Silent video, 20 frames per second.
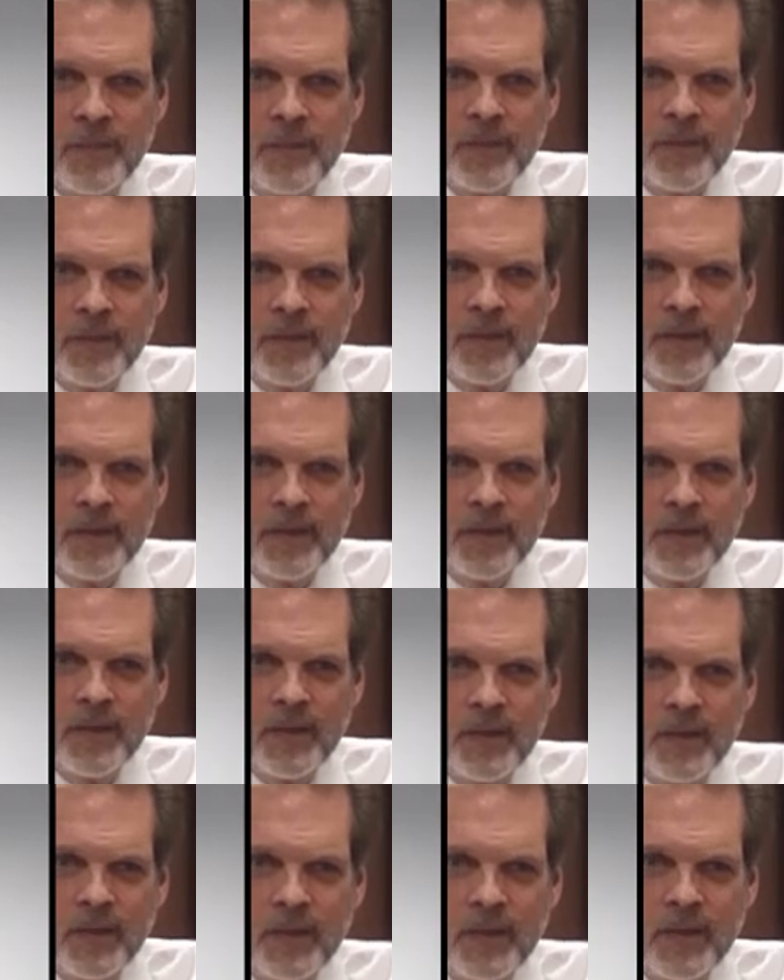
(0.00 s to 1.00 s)

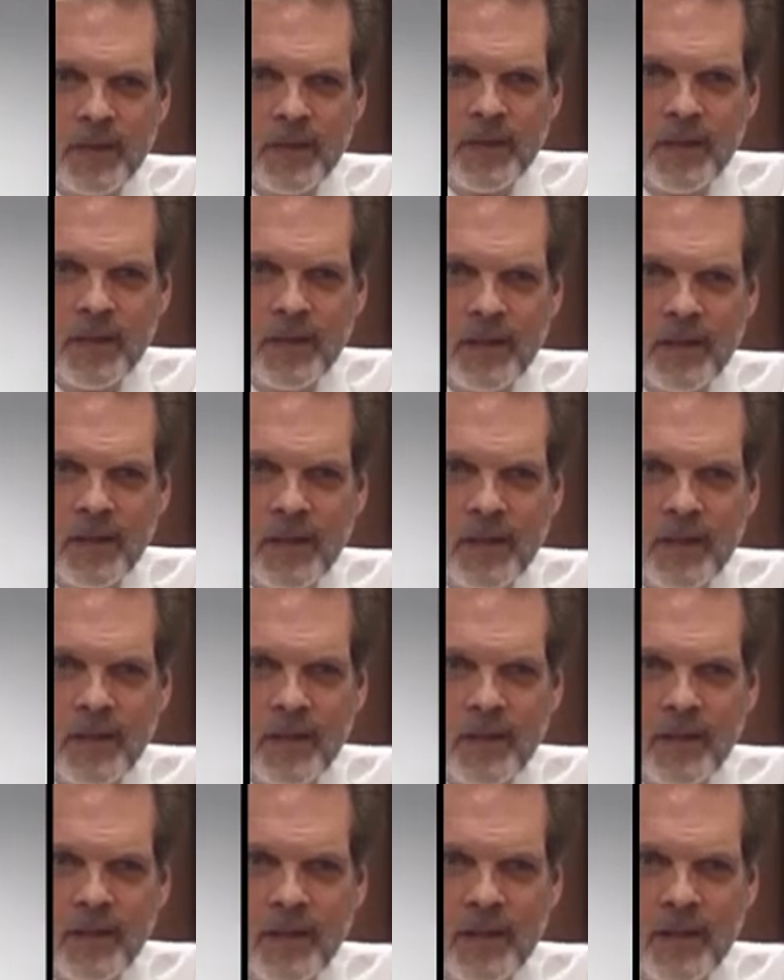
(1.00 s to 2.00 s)

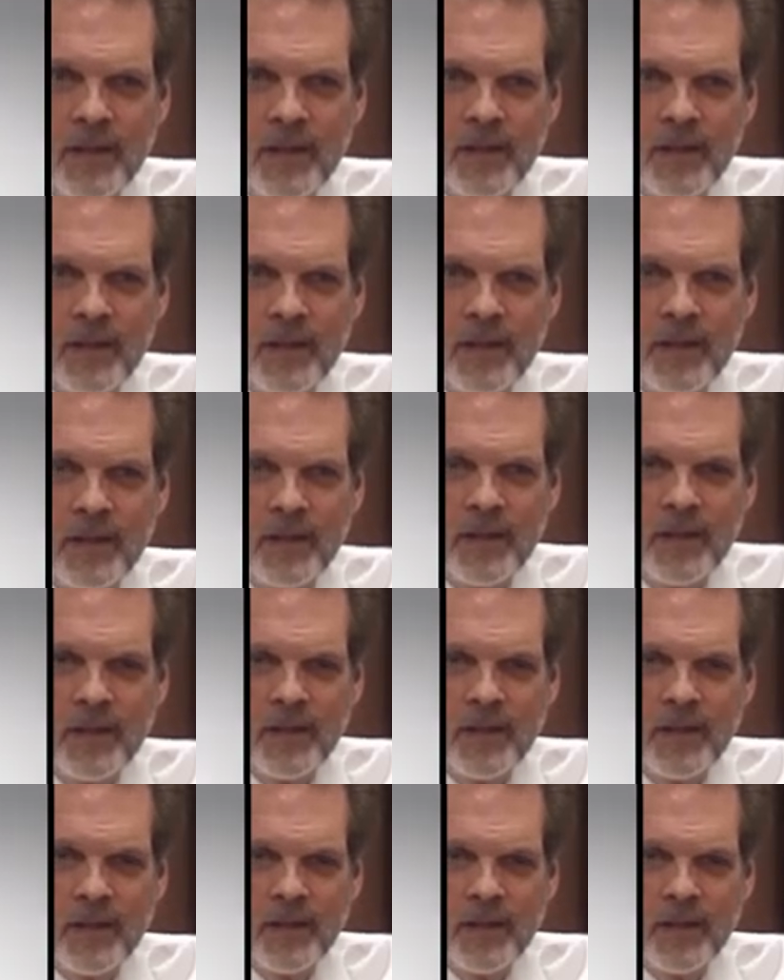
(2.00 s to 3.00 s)

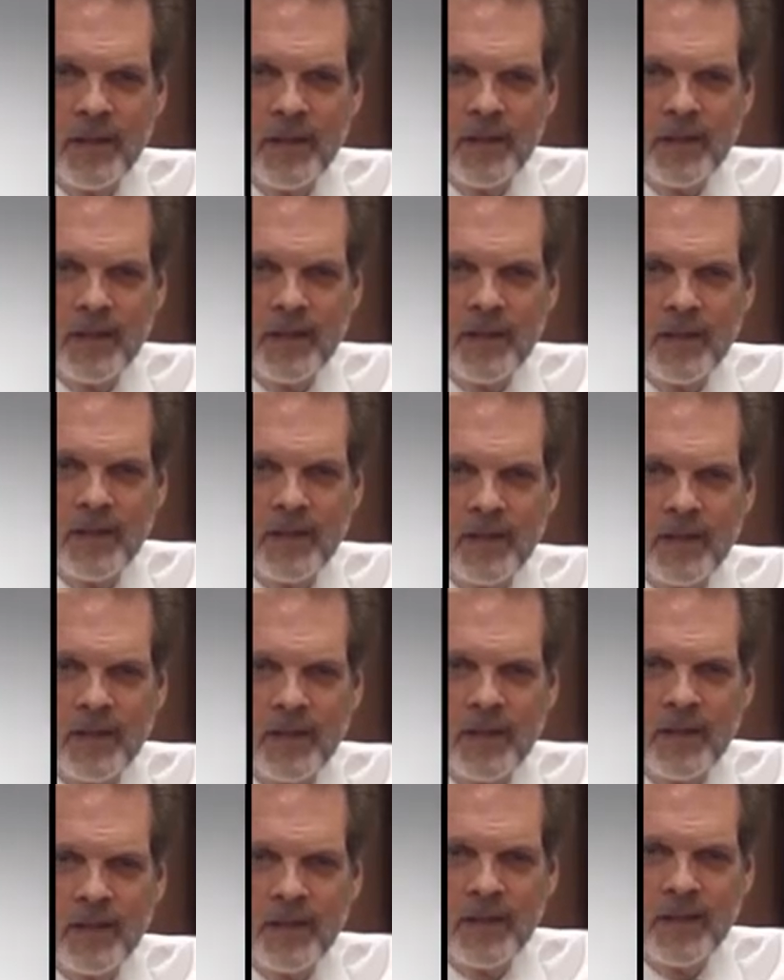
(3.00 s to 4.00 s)

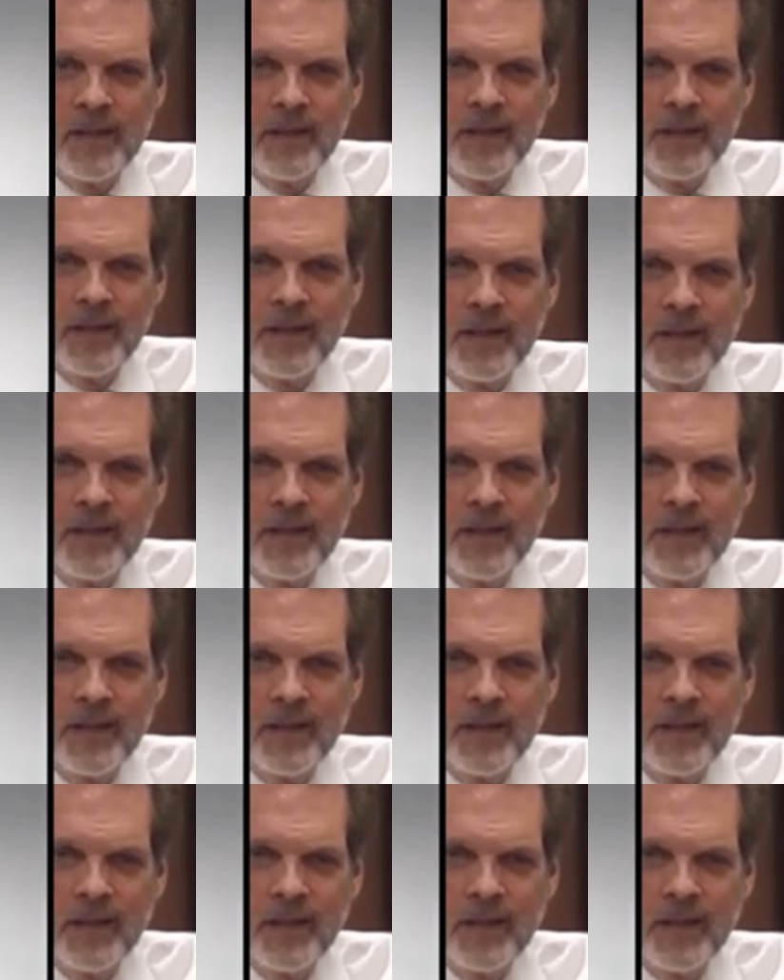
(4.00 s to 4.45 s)
[no speech]